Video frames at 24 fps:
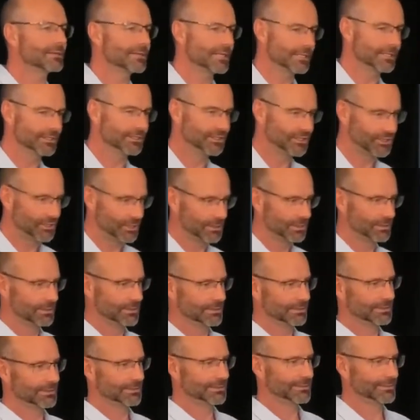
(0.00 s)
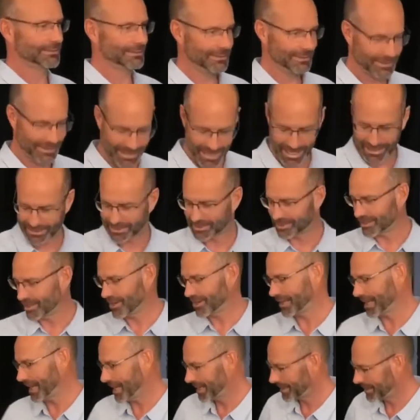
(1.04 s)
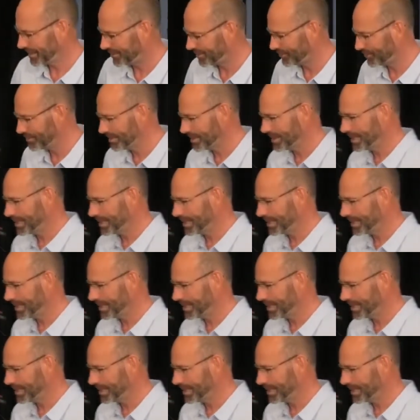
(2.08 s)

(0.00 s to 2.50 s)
is? Yes, okay, cool.